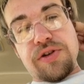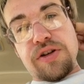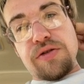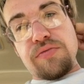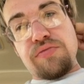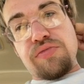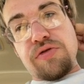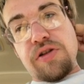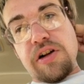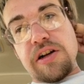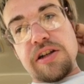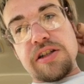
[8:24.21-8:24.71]
You
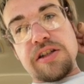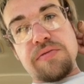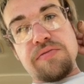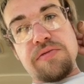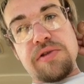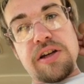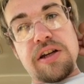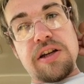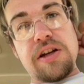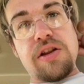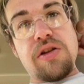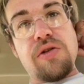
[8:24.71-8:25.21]
plug
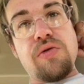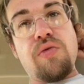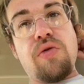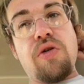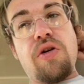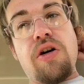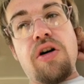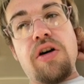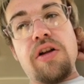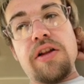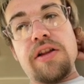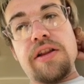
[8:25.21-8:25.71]
something into the
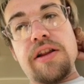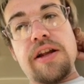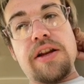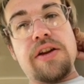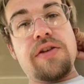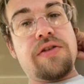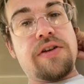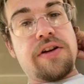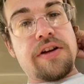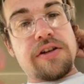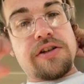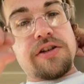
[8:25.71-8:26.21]
wall and then
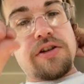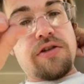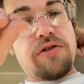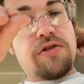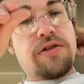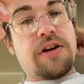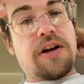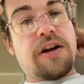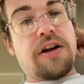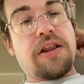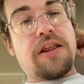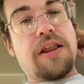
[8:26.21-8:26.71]
you can
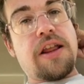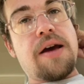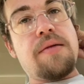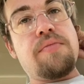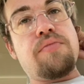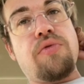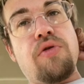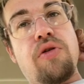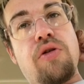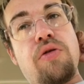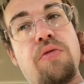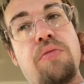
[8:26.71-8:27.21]
turn on a
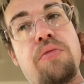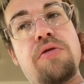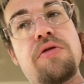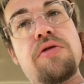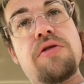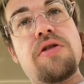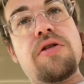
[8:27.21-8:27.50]
light bulb.